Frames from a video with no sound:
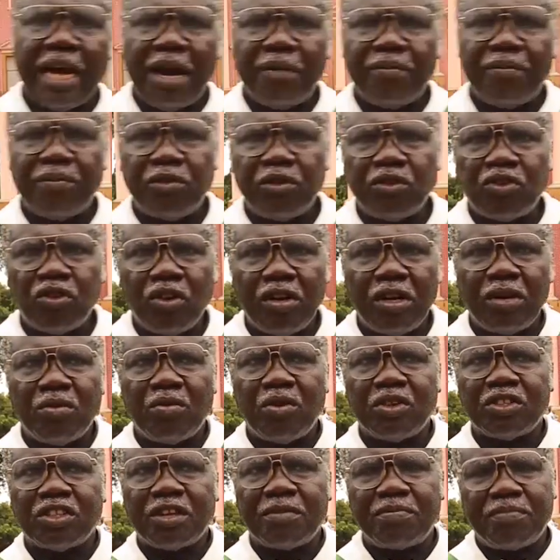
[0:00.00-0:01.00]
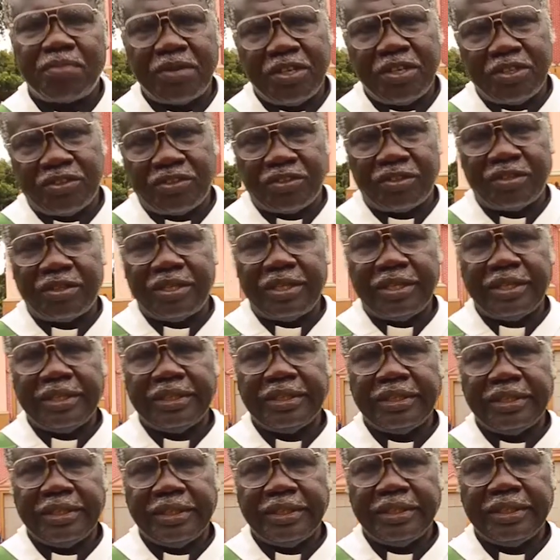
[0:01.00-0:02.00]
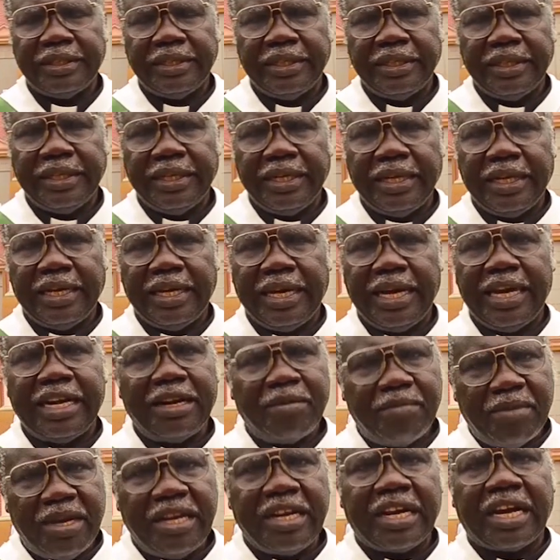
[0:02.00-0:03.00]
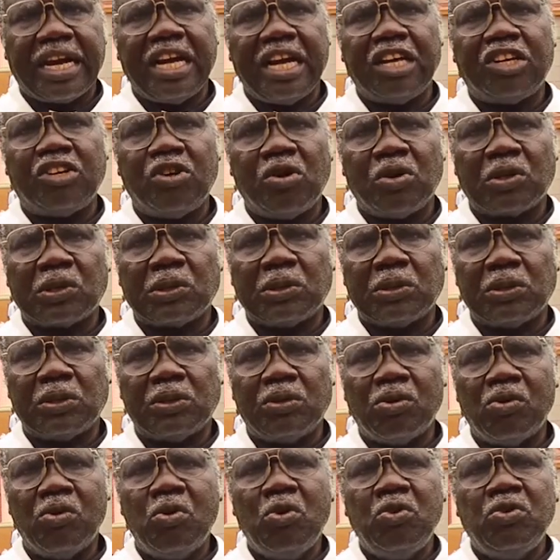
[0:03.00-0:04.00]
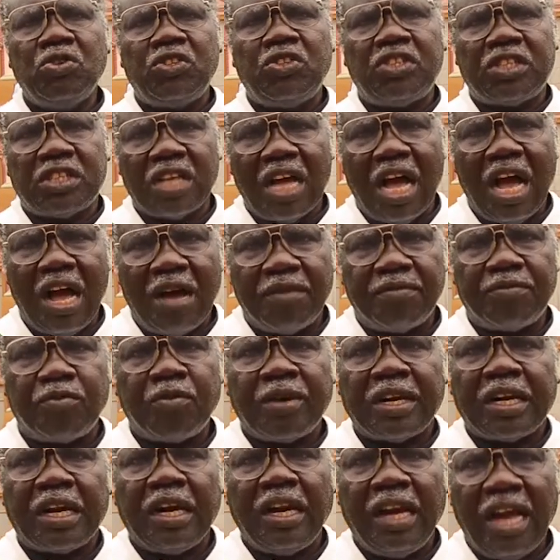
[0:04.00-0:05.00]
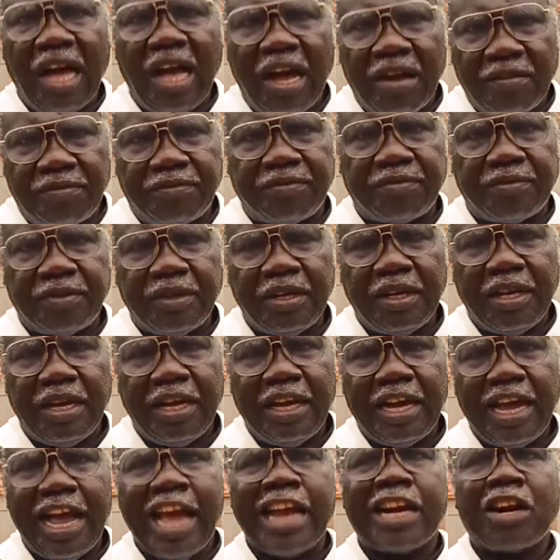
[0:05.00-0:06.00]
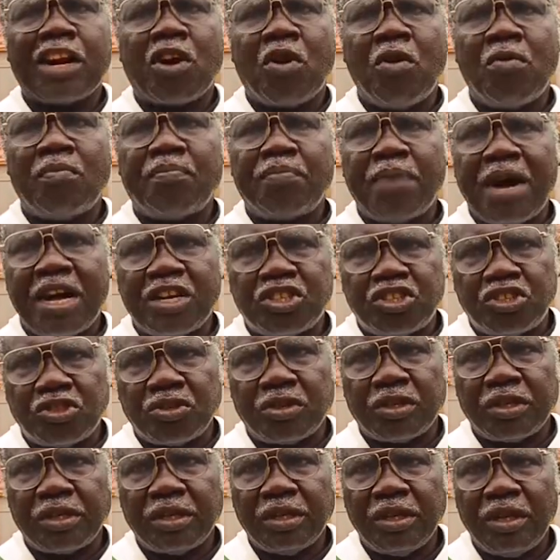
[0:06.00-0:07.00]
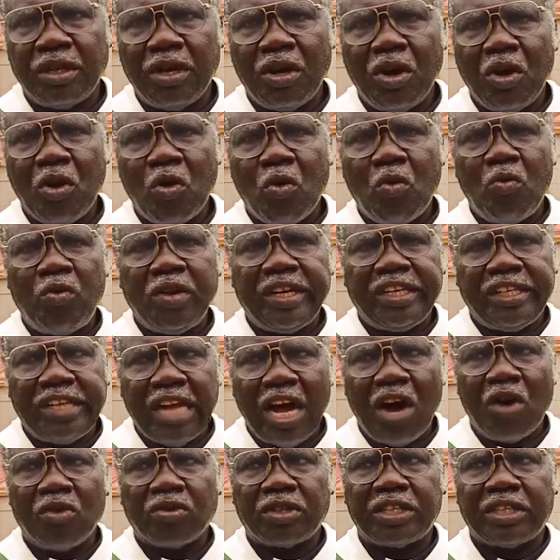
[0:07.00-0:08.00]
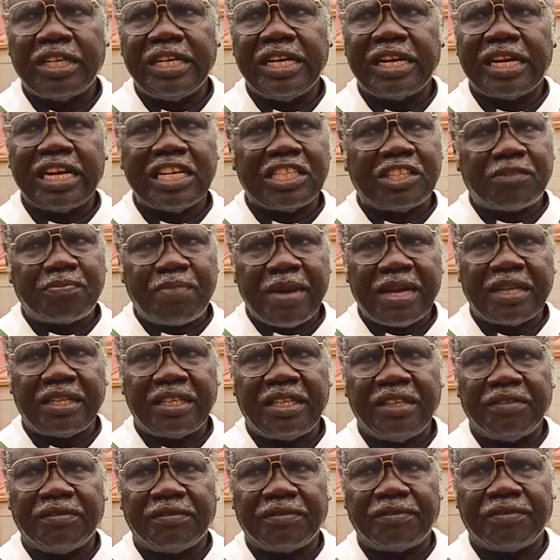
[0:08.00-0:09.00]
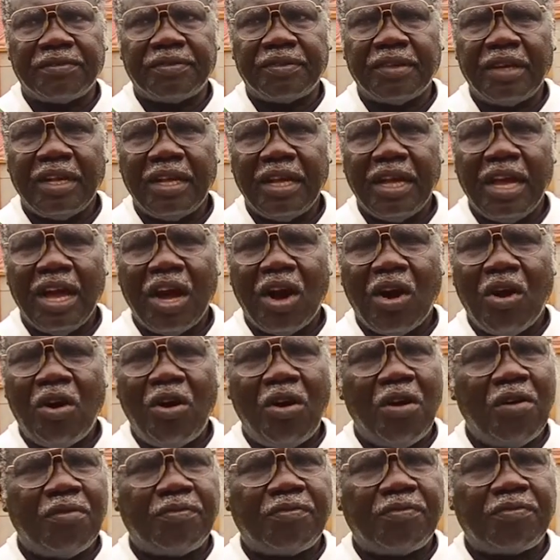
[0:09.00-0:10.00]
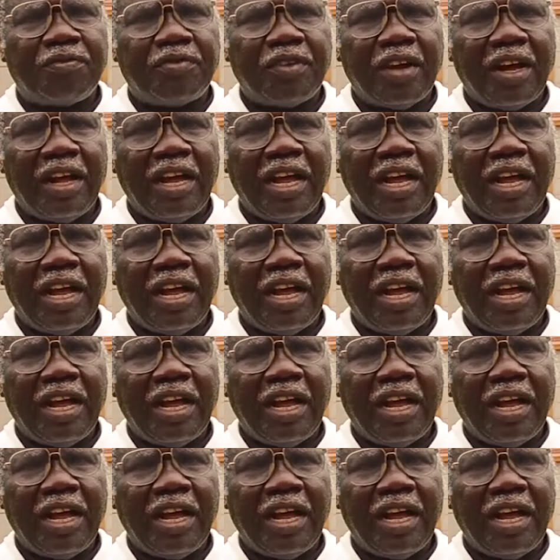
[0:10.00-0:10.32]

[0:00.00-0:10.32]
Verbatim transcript: Ambrosoli was a priest and a medical doctor who served with love and compassion without irrespective of